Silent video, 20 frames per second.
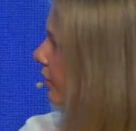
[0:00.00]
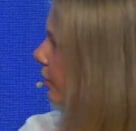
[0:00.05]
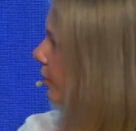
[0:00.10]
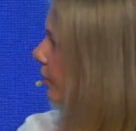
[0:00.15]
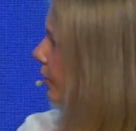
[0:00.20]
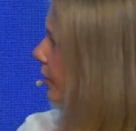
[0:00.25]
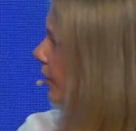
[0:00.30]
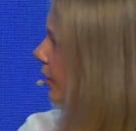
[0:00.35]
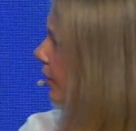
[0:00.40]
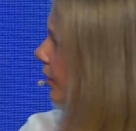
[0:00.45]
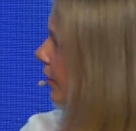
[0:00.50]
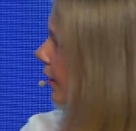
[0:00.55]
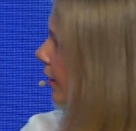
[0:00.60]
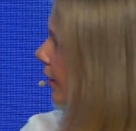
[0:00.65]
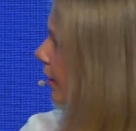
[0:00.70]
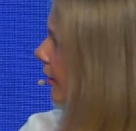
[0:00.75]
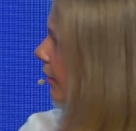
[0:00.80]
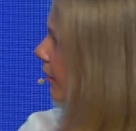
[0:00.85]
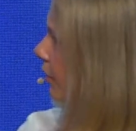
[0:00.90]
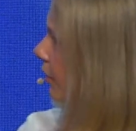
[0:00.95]
we
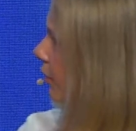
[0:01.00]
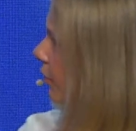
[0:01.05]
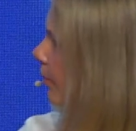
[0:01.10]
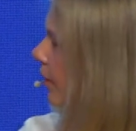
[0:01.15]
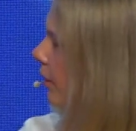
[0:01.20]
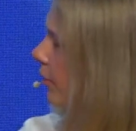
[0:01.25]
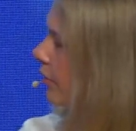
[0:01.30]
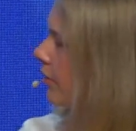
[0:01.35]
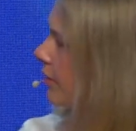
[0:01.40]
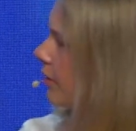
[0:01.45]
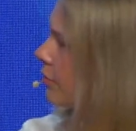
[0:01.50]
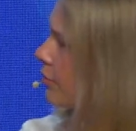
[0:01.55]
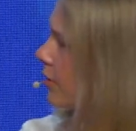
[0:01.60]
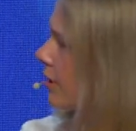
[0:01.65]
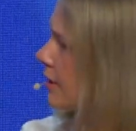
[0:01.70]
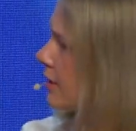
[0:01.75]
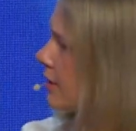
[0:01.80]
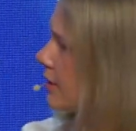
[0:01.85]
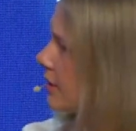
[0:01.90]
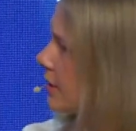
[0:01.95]
have known about
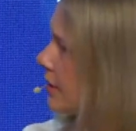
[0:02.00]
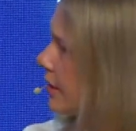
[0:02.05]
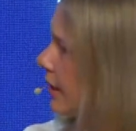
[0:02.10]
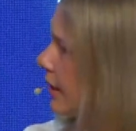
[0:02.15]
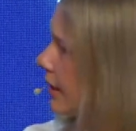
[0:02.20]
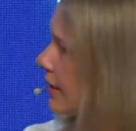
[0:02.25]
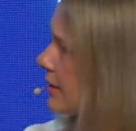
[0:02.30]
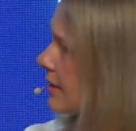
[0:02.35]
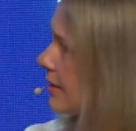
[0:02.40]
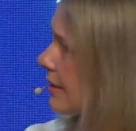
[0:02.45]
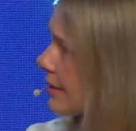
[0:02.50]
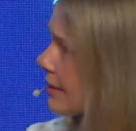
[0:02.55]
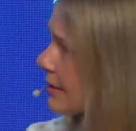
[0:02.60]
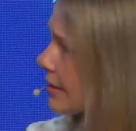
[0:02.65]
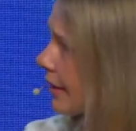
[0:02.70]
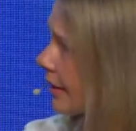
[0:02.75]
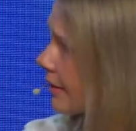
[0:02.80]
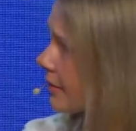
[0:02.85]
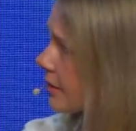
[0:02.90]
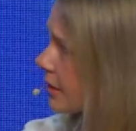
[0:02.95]
e-residency like
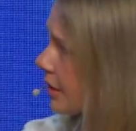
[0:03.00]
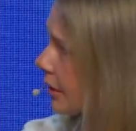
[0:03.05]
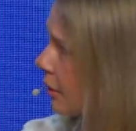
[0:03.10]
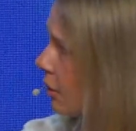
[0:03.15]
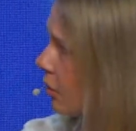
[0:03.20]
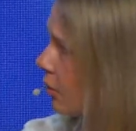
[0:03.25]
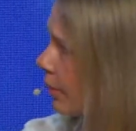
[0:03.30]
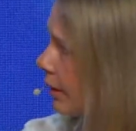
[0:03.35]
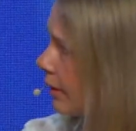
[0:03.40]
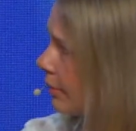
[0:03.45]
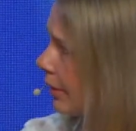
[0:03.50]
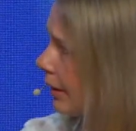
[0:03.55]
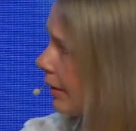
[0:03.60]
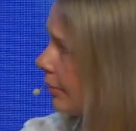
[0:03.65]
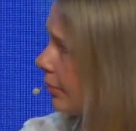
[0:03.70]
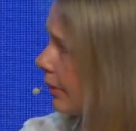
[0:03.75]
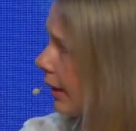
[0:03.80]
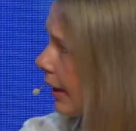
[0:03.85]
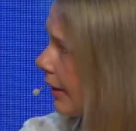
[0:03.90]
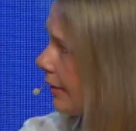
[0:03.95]
6 years ago, but we
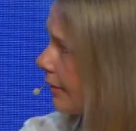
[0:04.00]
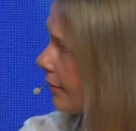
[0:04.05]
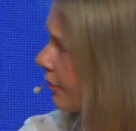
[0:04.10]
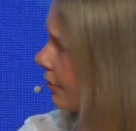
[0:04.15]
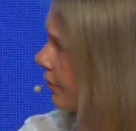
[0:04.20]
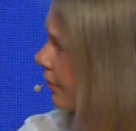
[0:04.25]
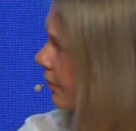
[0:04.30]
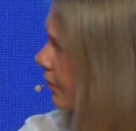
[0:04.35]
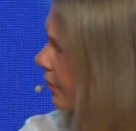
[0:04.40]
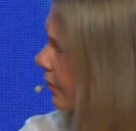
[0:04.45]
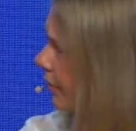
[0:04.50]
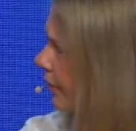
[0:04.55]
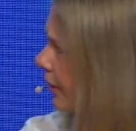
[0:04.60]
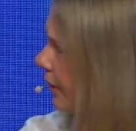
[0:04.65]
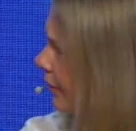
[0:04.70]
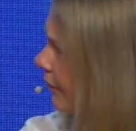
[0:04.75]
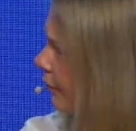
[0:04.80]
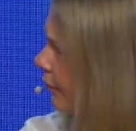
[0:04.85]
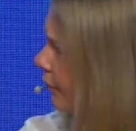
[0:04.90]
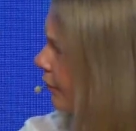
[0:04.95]
applied
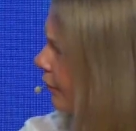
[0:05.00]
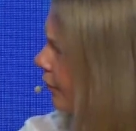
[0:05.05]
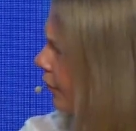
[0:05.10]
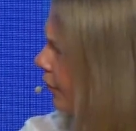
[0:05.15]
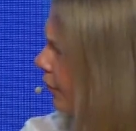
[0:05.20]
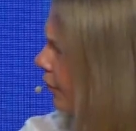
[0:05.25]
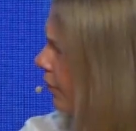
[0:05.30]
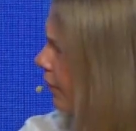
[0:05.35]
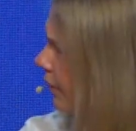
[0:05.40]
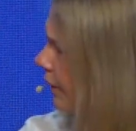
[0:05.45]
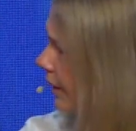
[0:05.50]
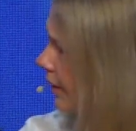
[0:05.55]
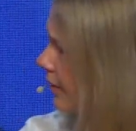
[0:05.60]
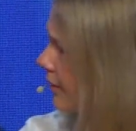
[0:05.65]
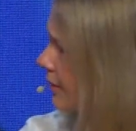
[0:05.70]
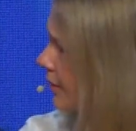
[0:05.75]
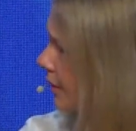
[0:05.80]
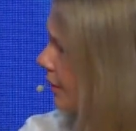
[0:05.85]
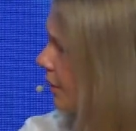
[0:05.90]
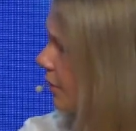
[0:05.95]
near 4
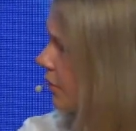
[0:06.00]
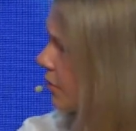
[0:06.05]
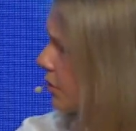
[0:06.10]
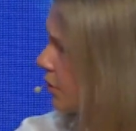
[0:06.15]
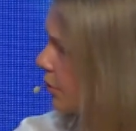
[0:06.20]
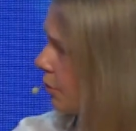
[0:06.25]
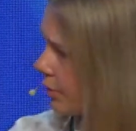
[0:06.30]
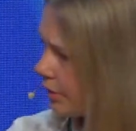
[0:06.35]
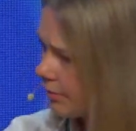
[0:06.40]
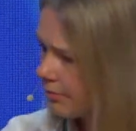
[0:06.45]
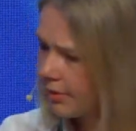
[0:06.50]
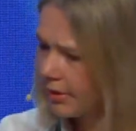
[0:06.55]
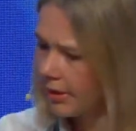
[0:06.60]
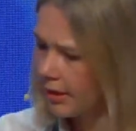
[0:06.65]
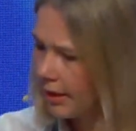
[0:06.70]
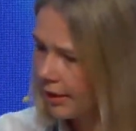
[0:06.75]
years ago. So mm-hmm.